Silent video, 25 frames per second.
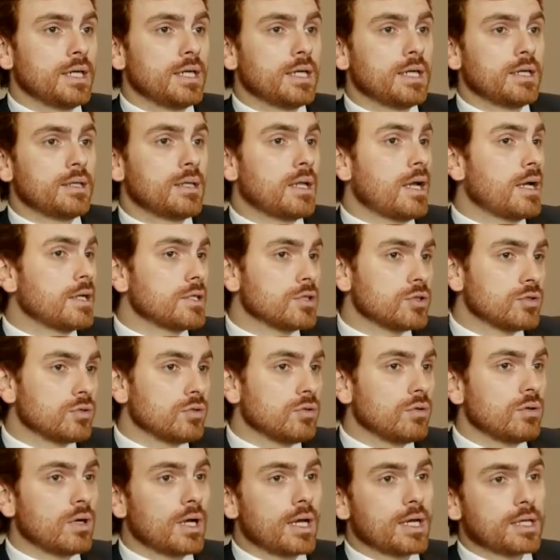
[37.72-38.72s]
And I
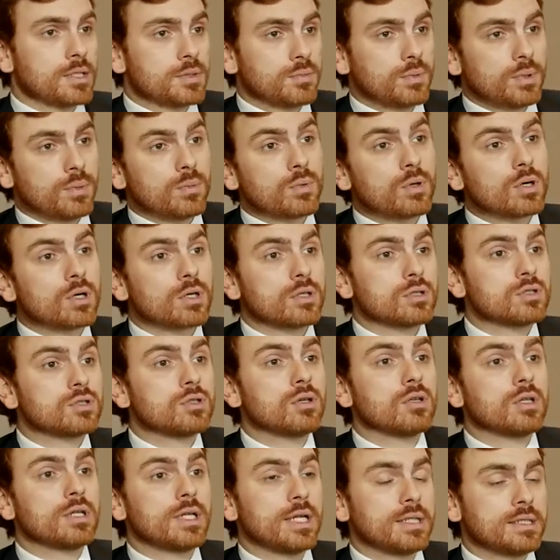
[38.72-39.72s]
saw, as we were
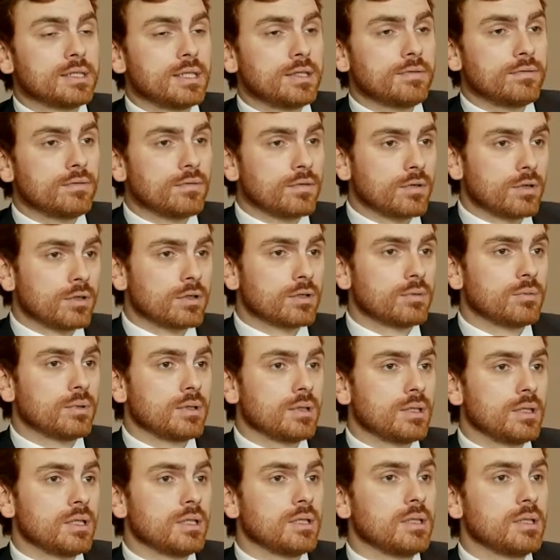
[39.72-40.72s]
consolidating even further
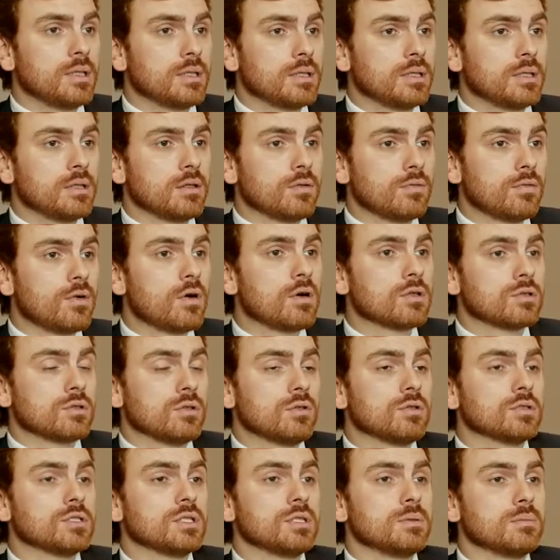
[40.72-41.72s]
with the
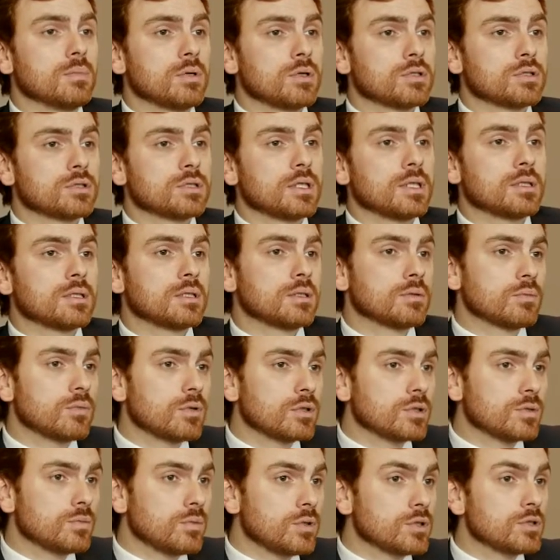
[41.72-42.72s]
Lafarge-Holcim merger, that there
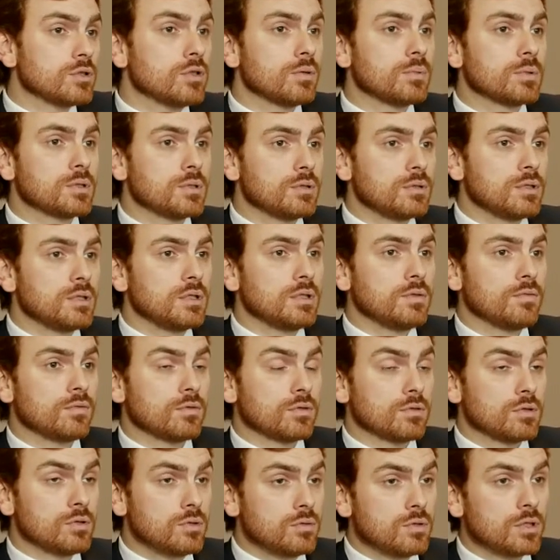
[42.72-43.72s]
was an opportunity
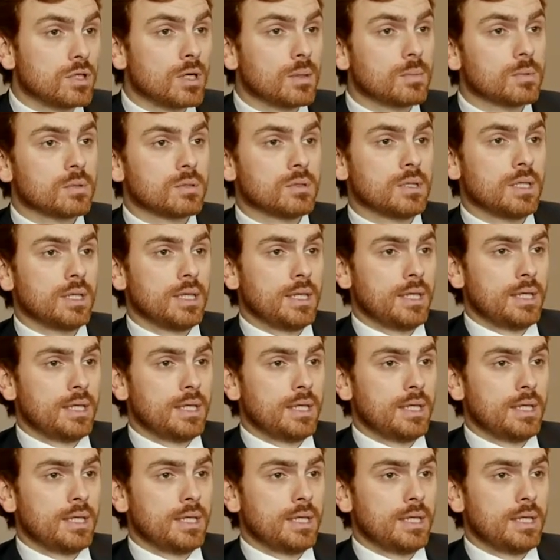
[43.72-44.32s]
for a newcomer